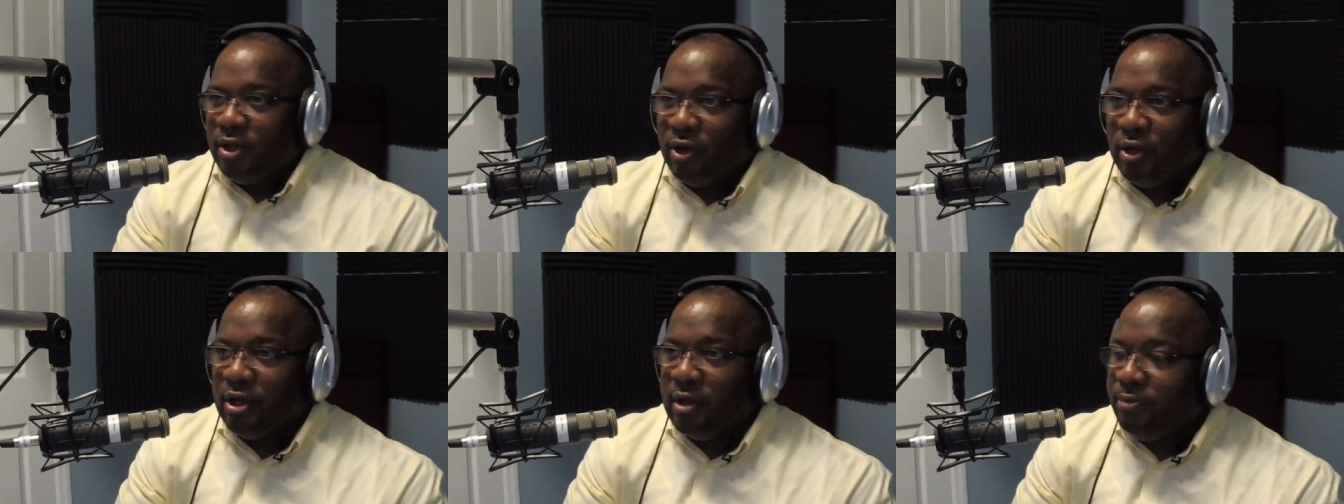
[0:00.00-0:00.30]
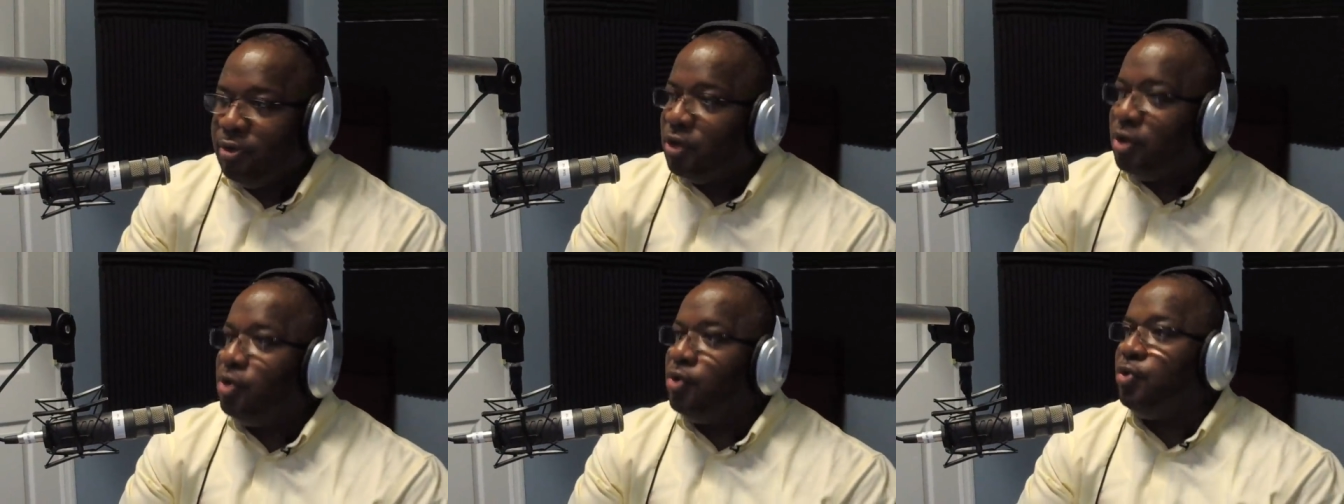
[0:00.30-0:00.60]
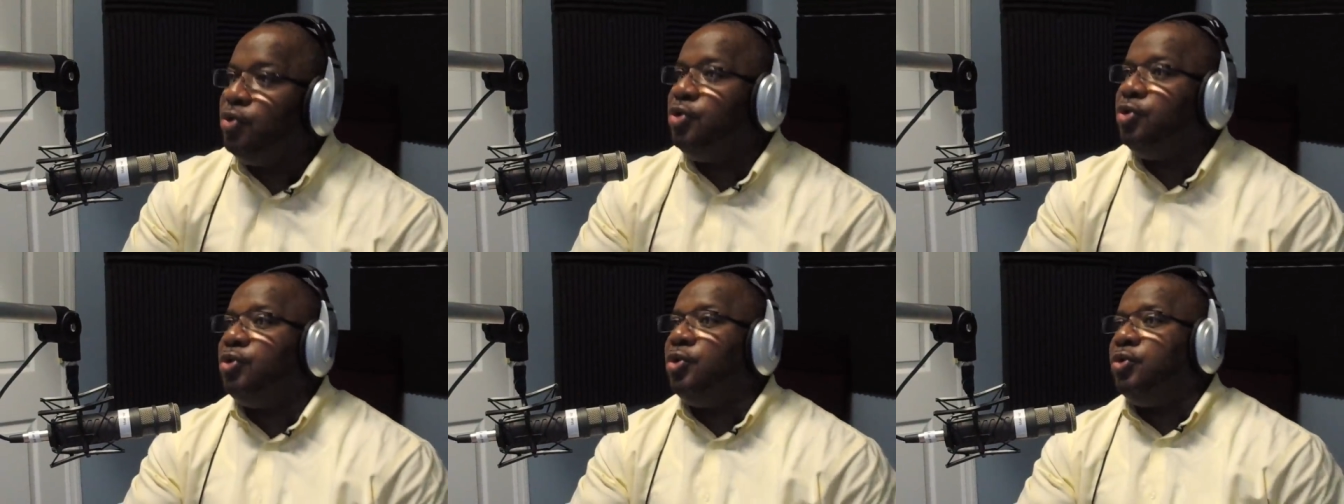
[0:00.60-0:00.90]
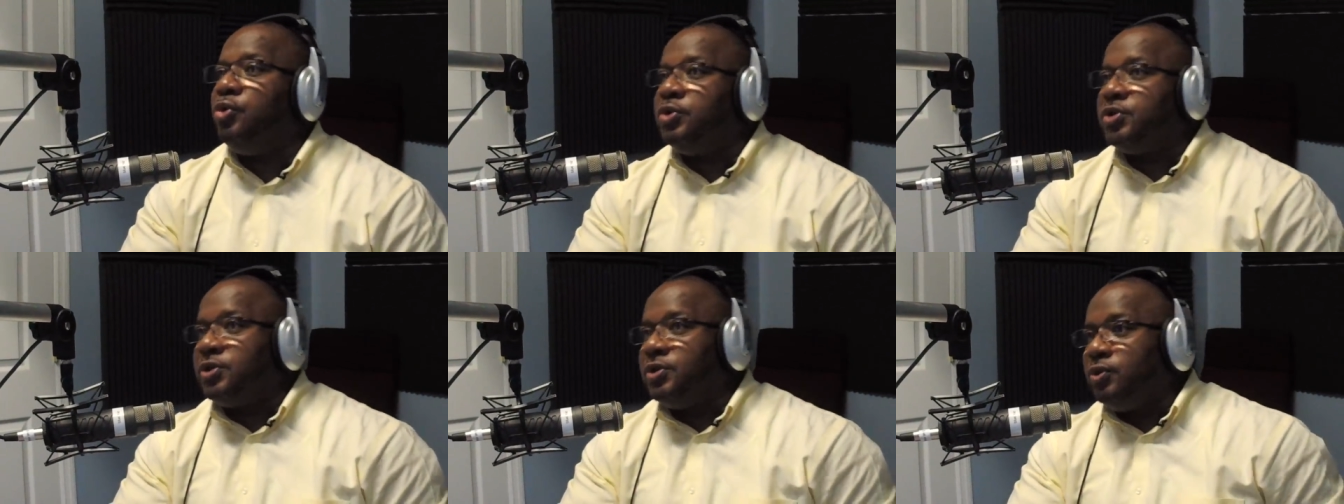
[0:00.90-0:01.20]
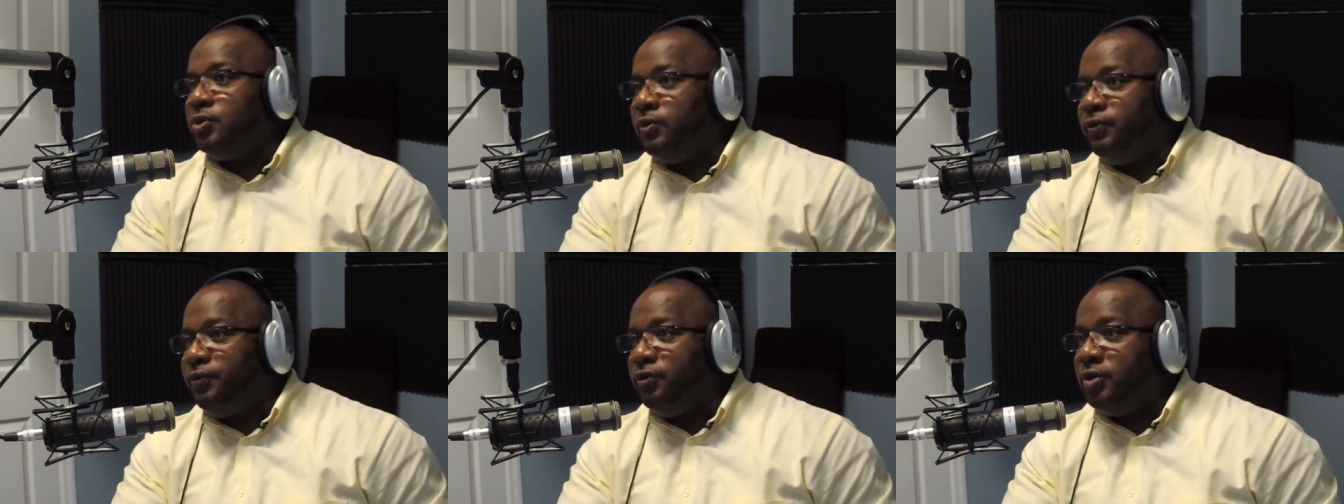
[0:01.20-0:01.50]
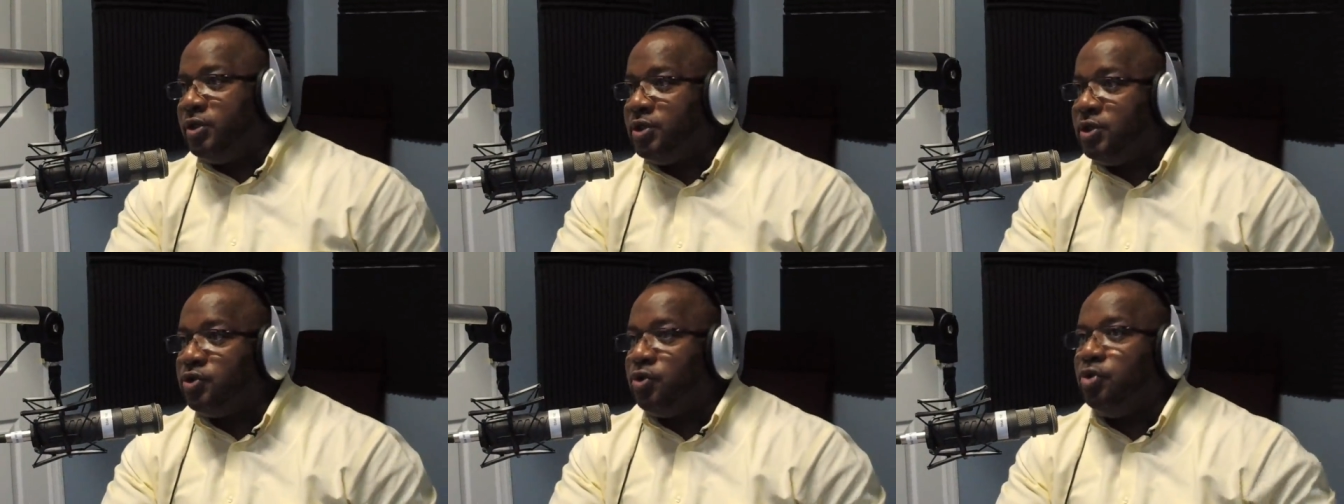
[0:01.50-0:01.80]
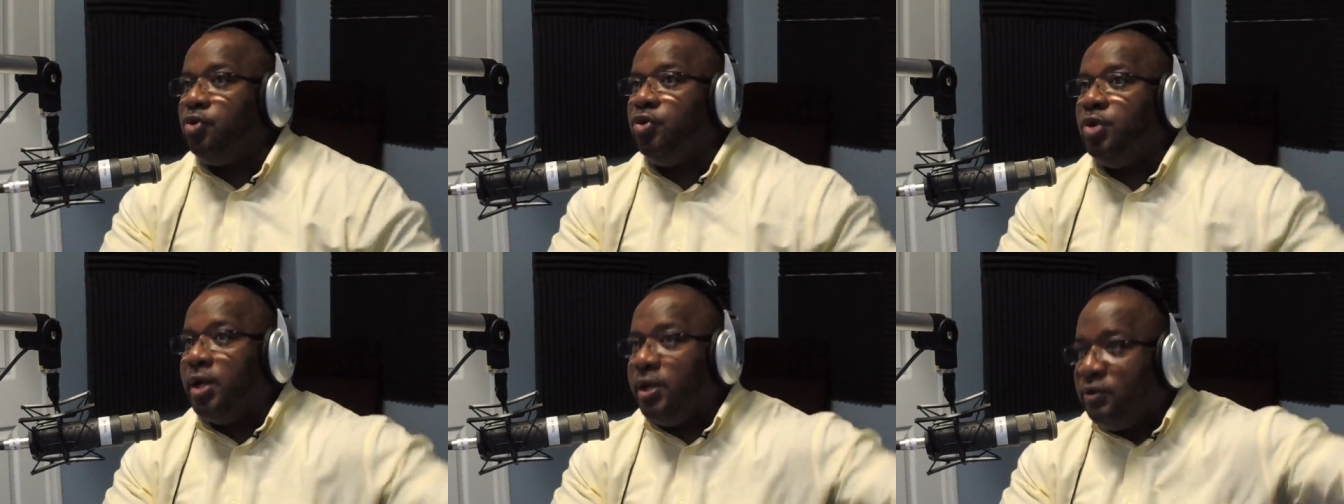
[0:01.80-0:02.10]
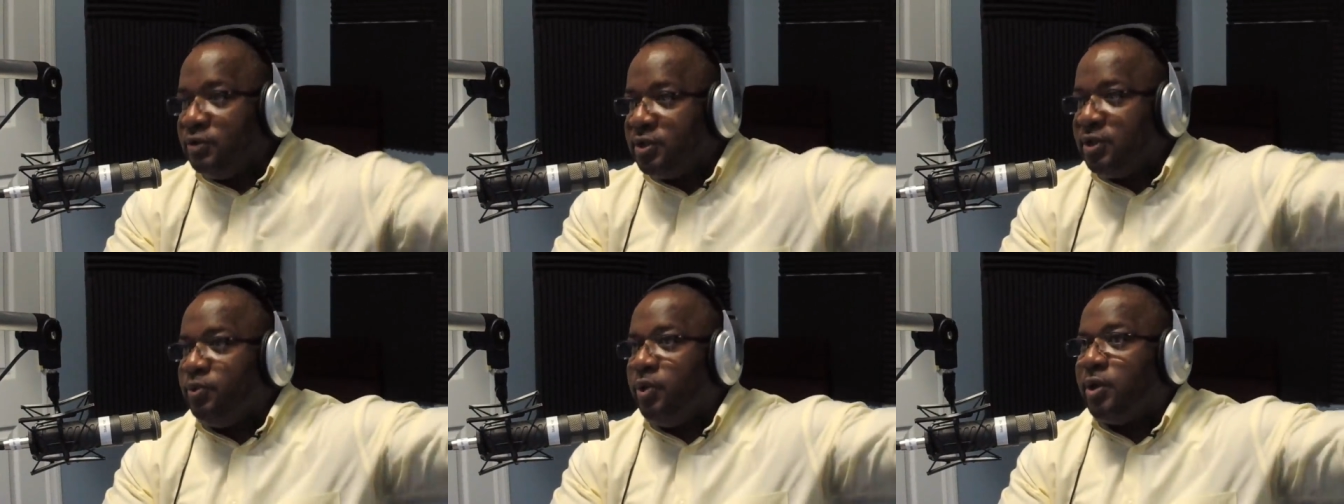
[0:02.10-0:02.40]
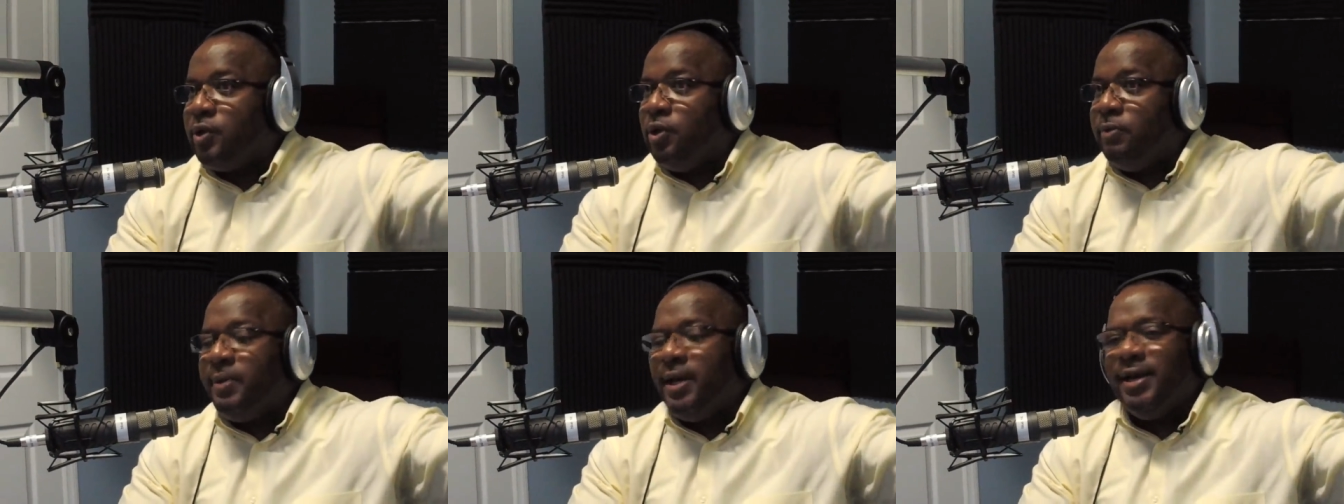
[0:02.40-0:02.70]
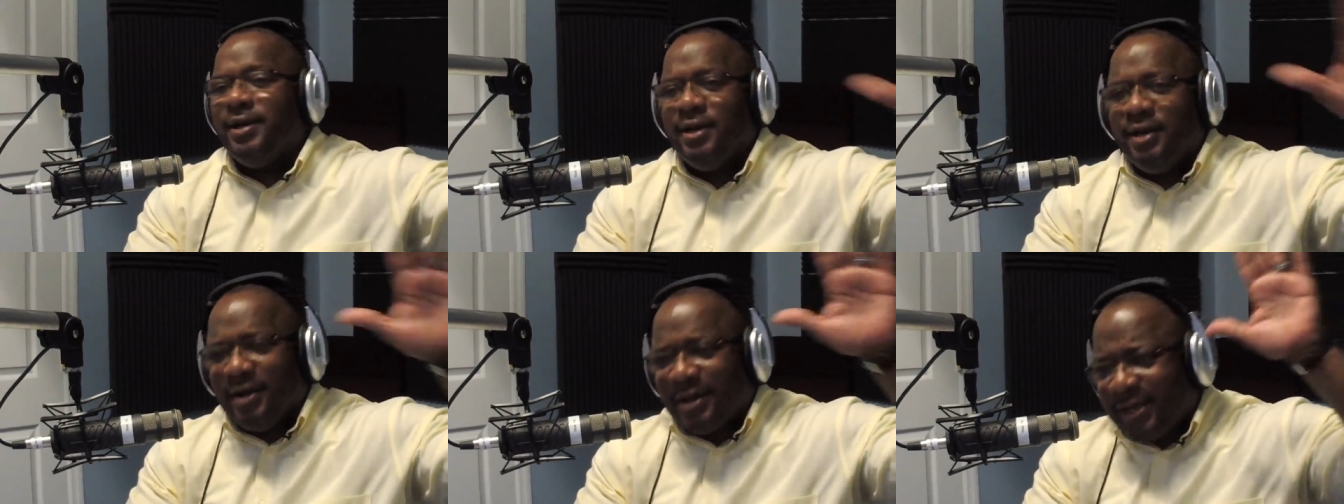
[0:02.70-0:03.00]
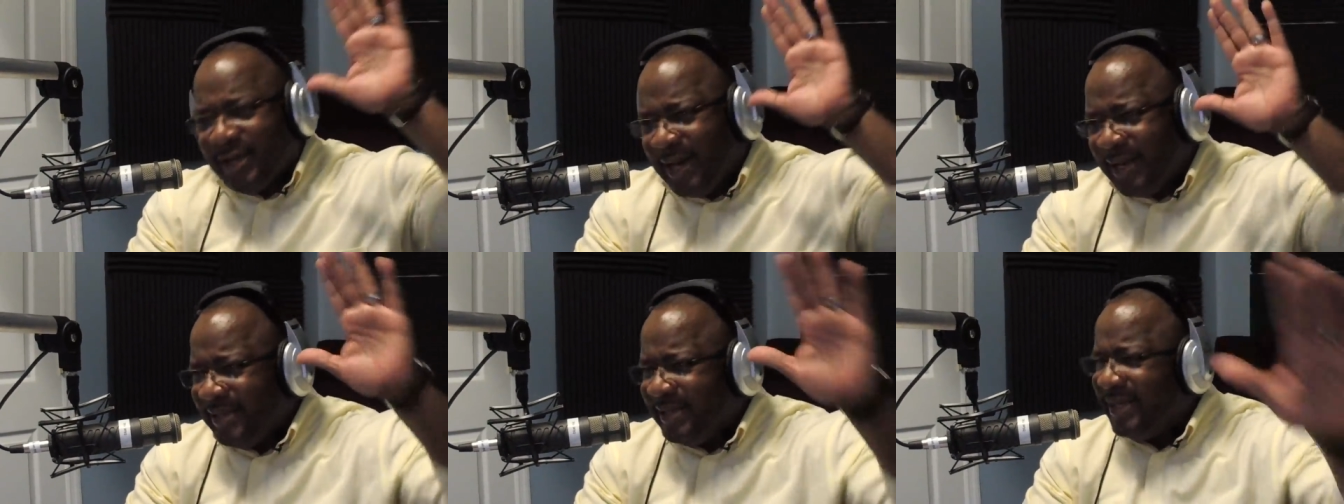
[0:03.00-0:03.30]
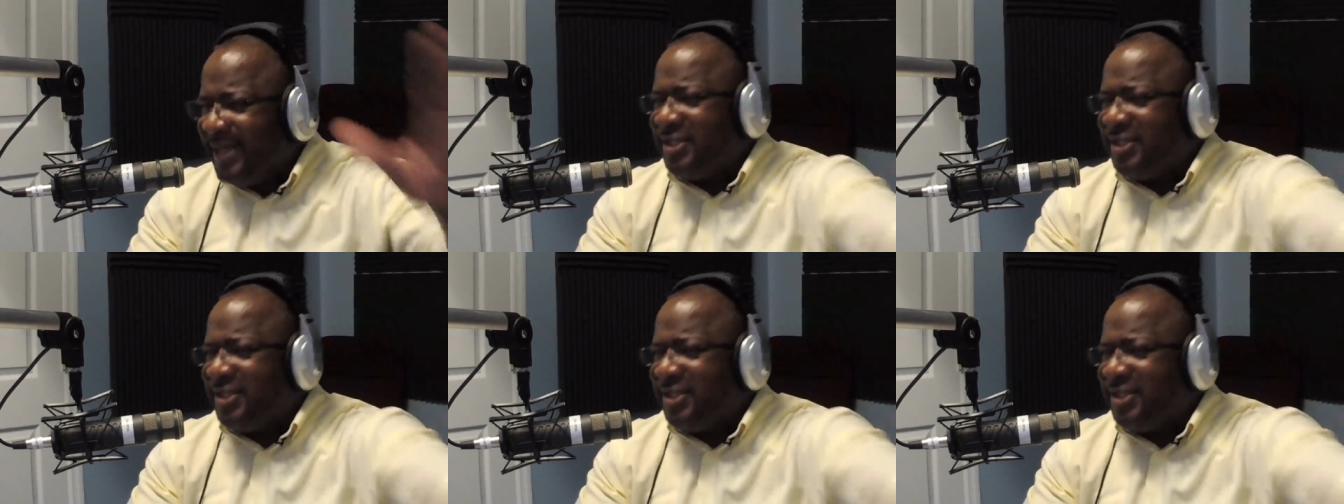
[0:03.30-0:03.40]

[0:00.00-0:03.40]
your community who you know used to do foolishness or you here used to be a love guy.